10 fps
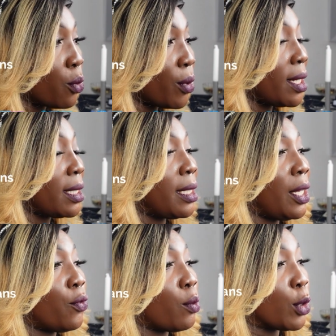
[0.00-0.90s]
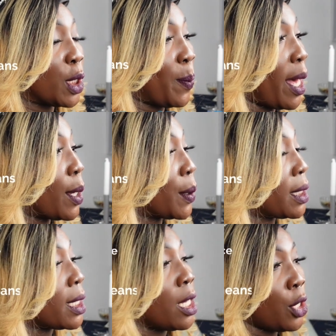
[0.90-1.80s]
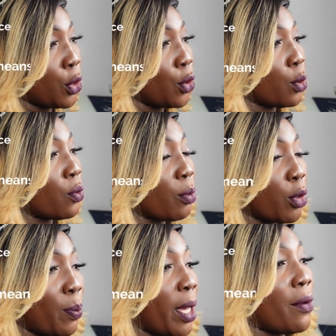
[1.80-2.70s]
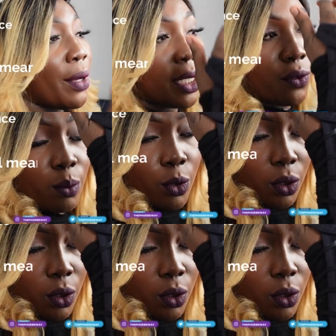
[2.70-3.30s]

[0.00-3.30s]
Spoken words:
your relative, from your spouse, you know, from your parents, from